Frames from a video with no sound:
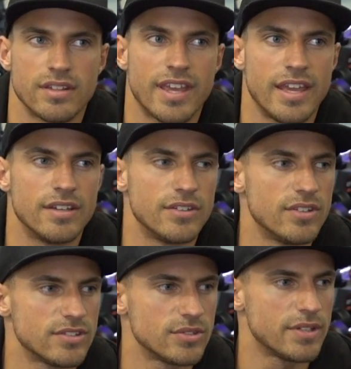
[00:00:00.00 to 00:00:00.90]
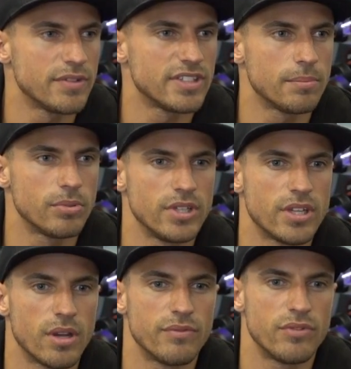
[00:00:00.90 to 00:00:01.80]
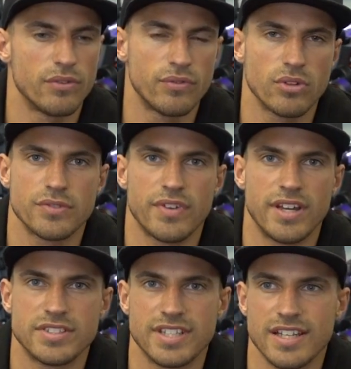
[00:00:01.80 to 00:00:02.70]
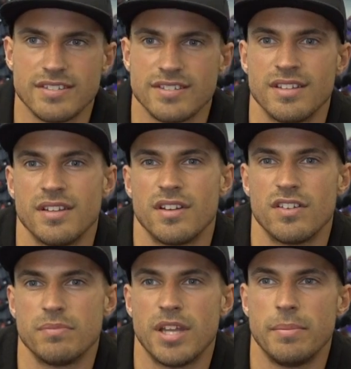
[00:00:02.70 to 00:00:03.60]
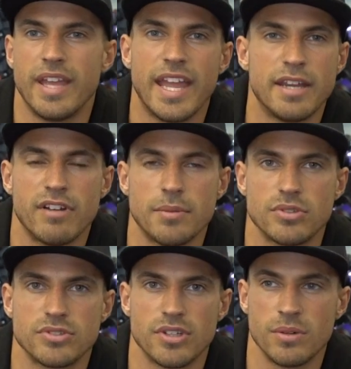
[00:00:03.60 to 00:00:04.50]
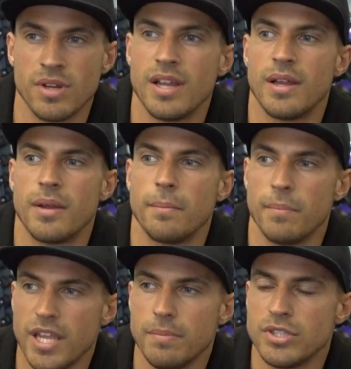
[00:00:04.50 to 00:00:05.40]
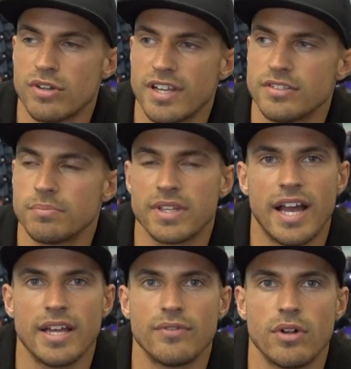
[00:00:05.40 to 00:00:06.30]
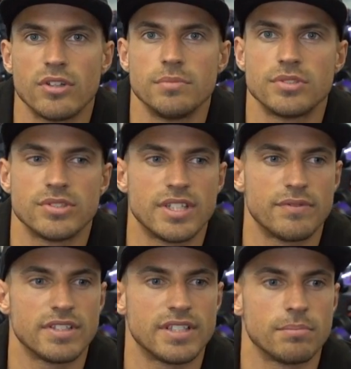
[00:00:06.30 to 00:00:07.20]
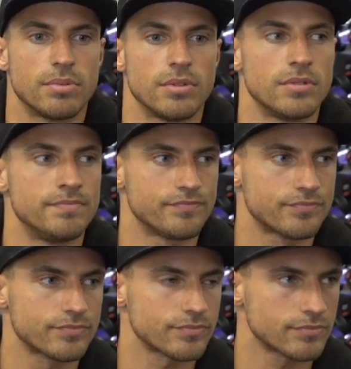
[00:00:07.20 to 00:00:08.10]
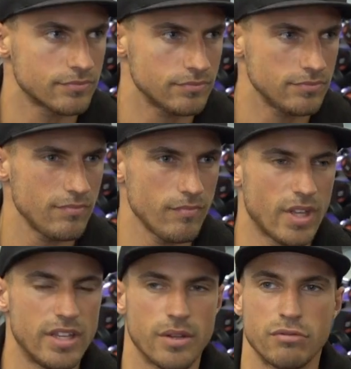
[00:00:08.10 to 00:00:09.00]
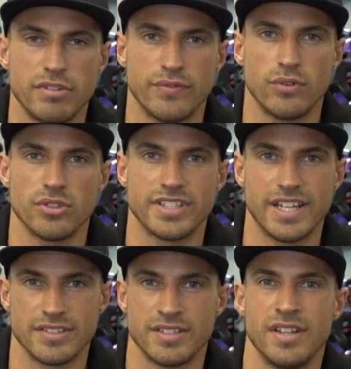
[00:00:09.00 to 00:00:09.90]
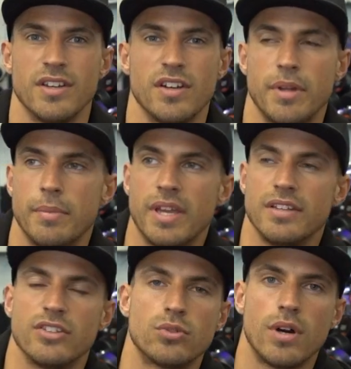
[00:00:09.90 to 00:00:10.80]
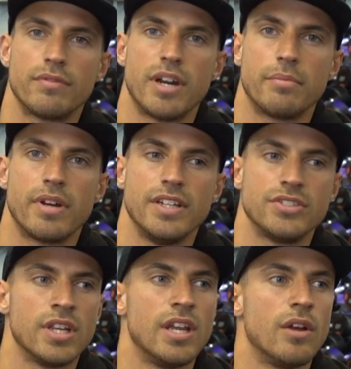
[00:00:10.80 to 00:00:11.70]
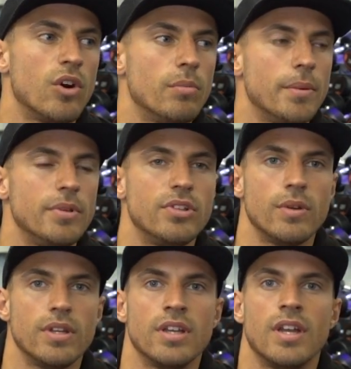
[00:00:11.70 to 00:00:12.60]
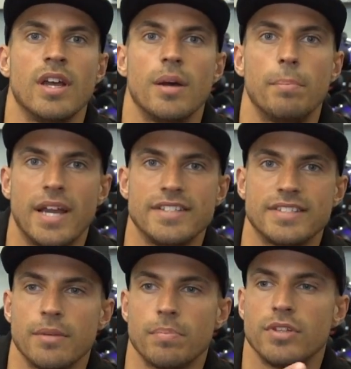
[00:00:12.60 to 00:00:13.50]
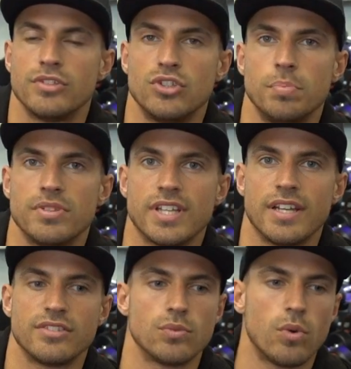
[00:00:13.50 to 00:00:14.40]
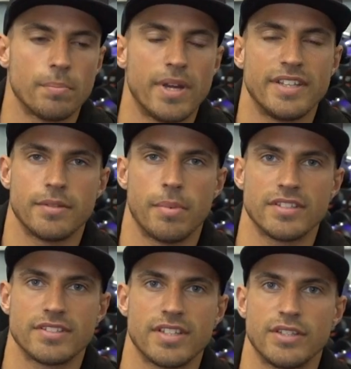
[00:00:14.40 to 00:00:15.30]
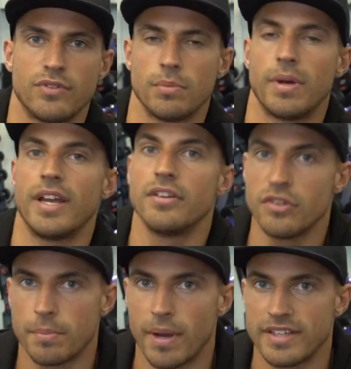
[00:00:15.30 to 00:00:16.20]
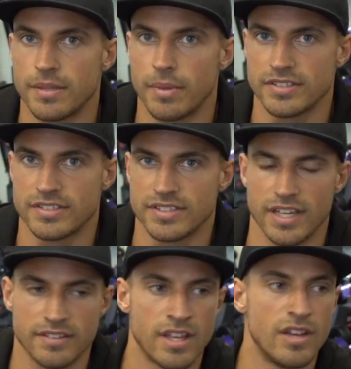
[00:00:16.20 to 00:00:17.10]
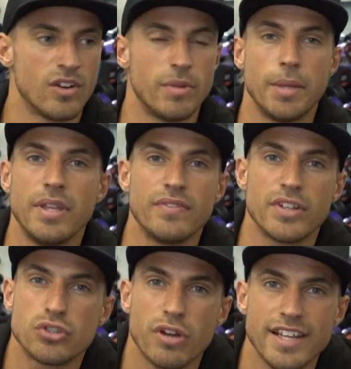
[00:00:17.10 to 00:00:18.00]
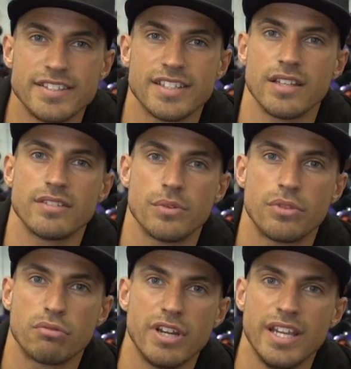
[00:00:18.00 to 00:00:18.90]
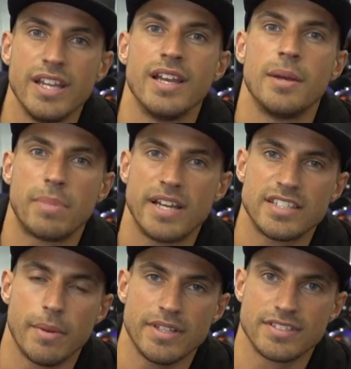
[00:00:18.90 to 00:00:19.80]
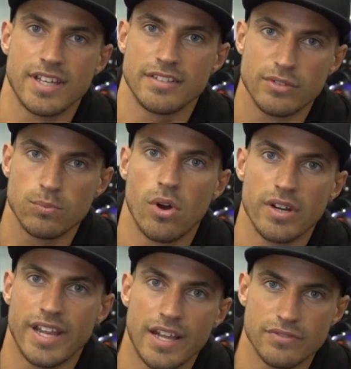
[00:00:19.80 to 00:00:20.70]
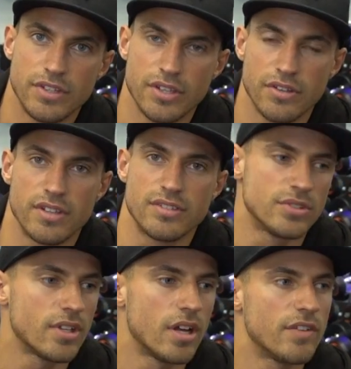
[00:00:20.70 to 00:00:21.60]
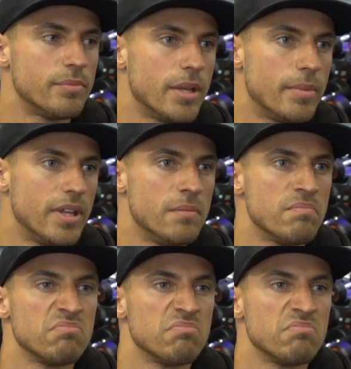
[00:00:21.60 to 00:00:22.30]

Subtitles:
catered, so say for example you're going for 4 to 5 sets of maybe 8 reps or so, maybe try something higher volume, so say for example 3 to 4 sets, maybe hitting the 12 rep range, or maybe doing a bicep superset, so one bicep exercise followed by another bicep exercise, maybe even a tricep, so 3 bicep exercises one after the other, so starting off maybe